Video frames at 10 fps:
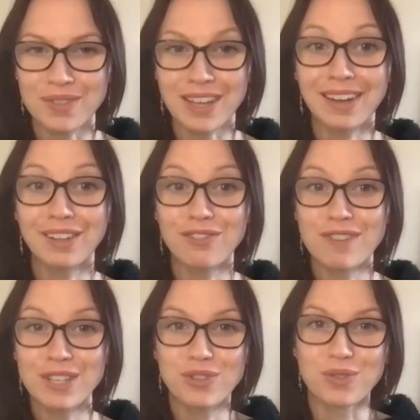It's like little
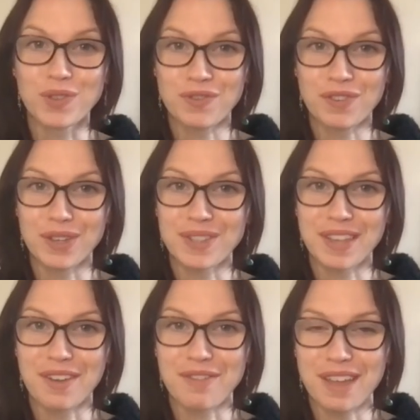rituals for
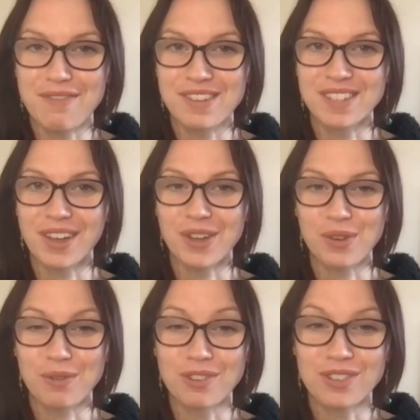yourself.
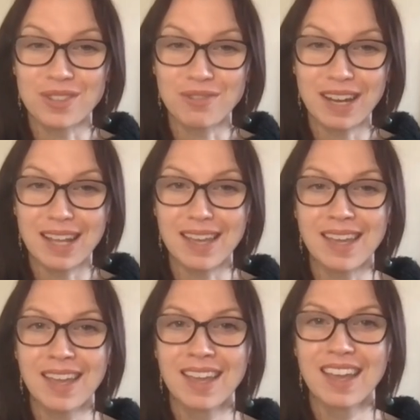Just
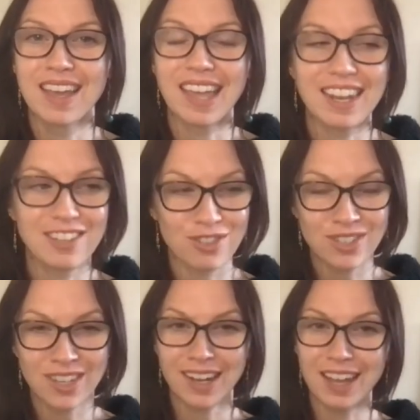really, again, it
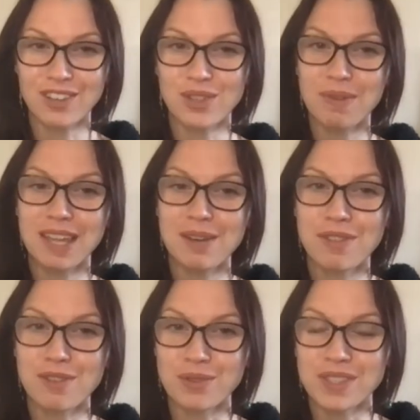just connects you in
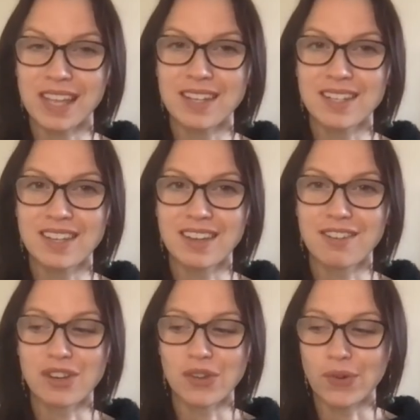with your center,
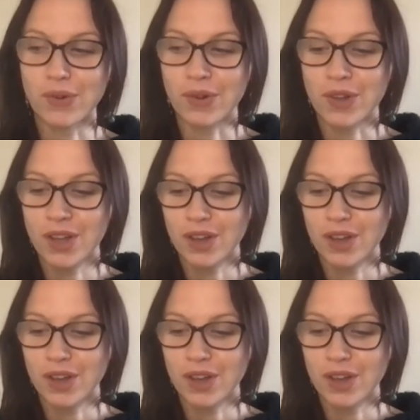and you